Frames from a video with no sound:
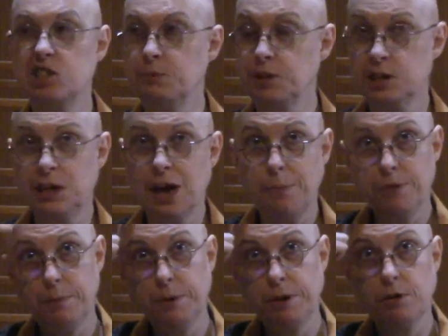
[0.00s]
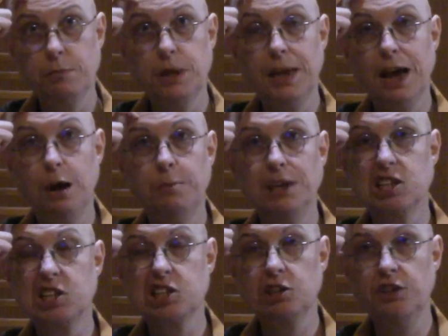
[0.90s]
I'm at the top of the pyramid now, but
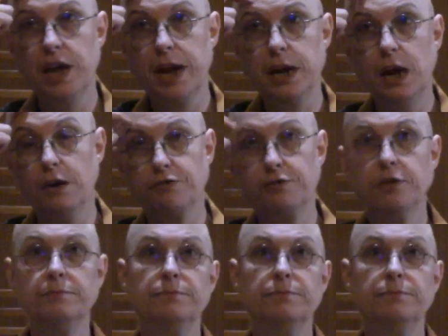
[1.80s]
it's still not enough.